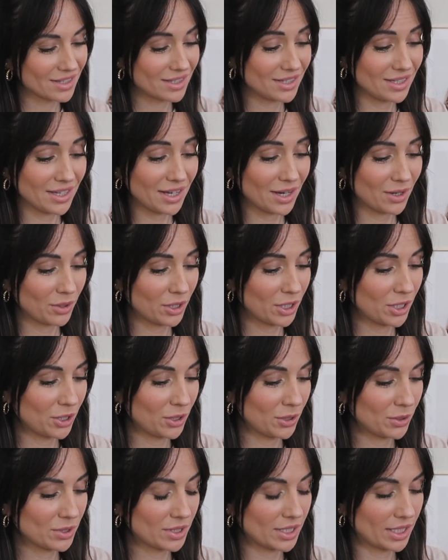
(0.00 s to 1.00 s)
see how it
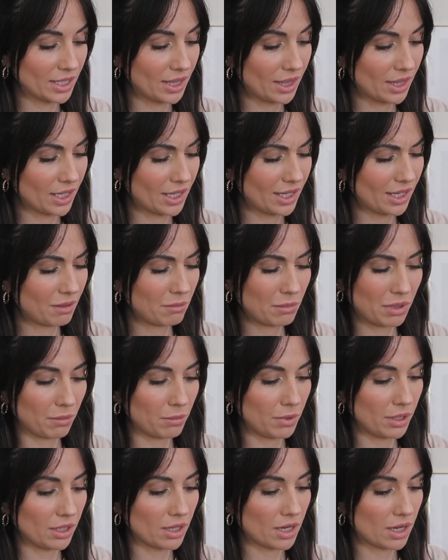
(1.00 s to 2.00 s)
goes, and then
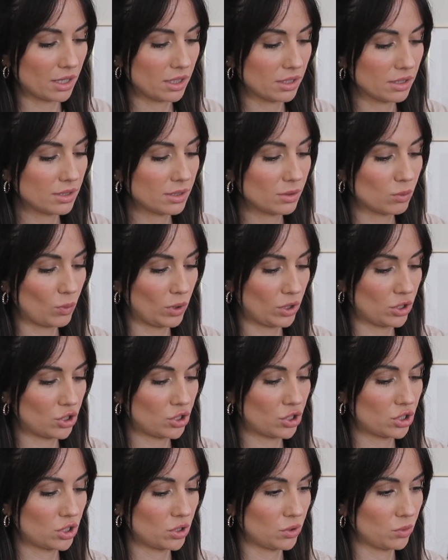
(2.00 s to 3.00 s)
maybe I'll
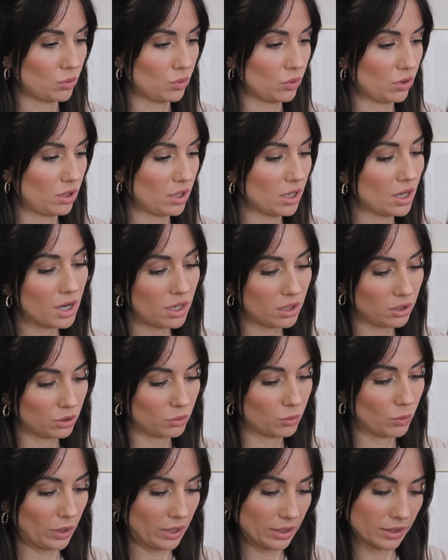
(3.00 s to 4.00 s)
switch to the other
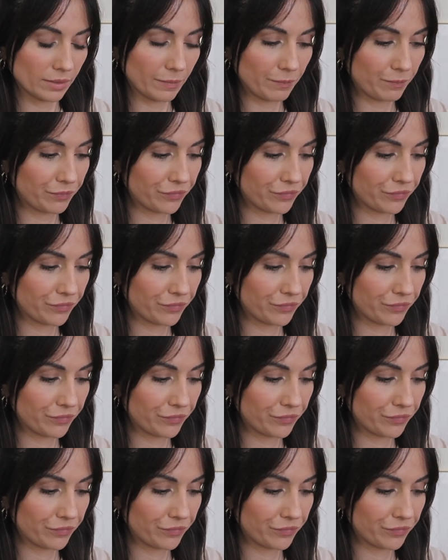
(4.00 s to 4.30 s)
one.